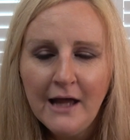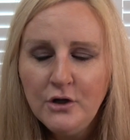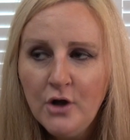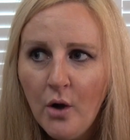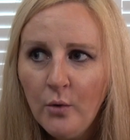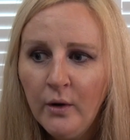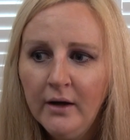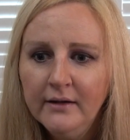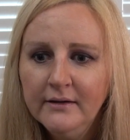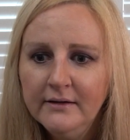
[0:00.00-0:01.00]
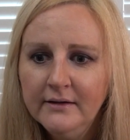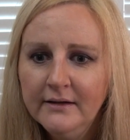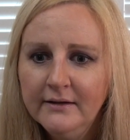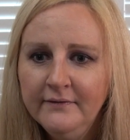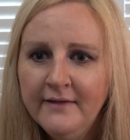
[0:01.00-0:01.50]
I know
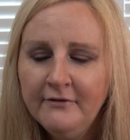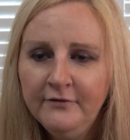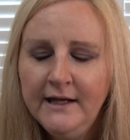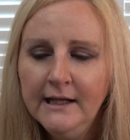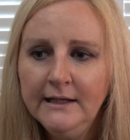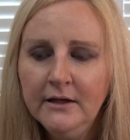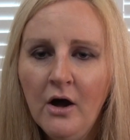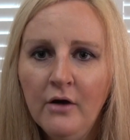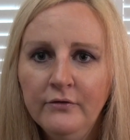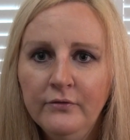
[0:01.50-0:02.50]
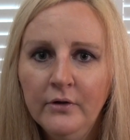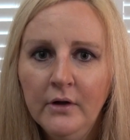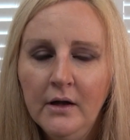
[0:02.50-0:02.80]
that feeling of,